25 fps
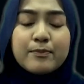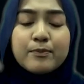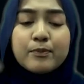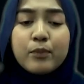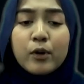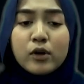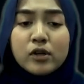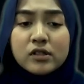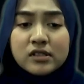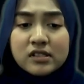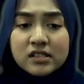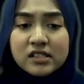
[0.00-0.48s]

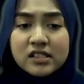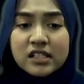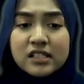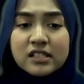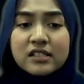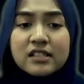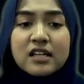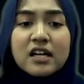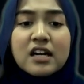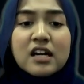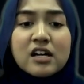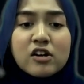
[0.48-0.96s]
it
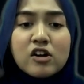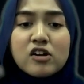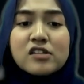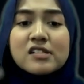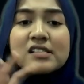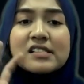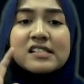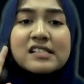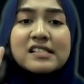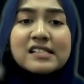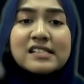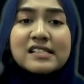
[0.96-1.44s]
posted
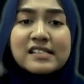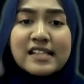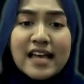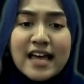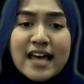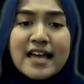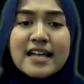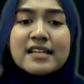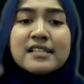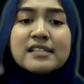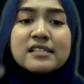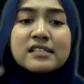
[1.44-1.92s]
across
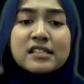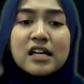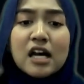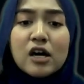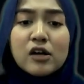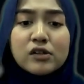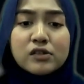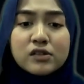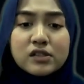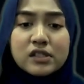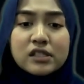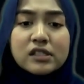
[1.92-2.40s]

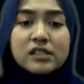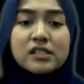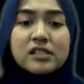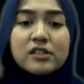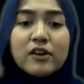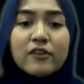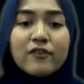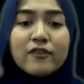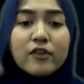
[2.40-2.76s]
10,000s